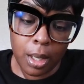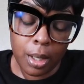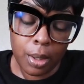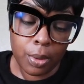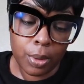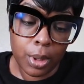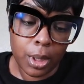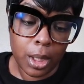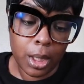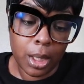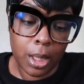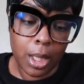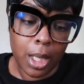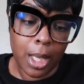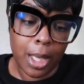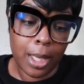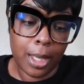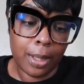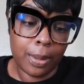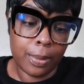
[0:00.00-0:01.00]
I don't see the
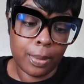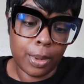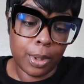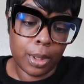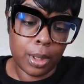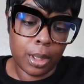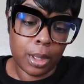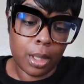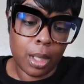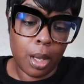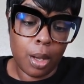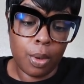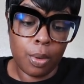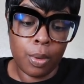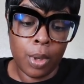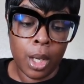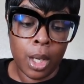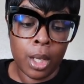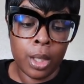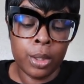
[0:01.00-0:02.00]
names.
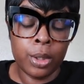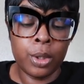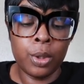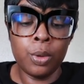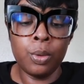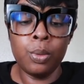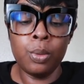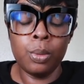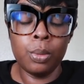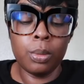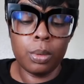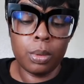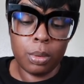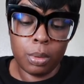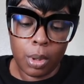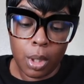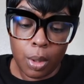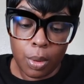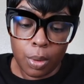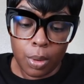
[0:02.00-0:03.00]
Oh, two,
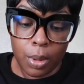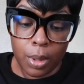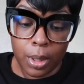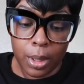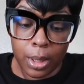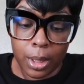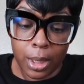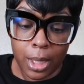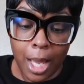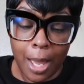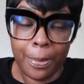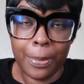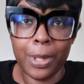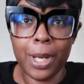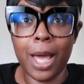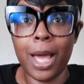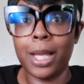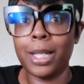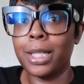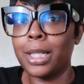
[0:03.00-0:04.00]
no, Top
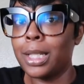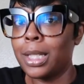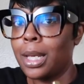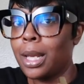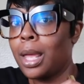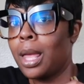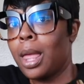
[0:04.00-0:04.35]
Notch.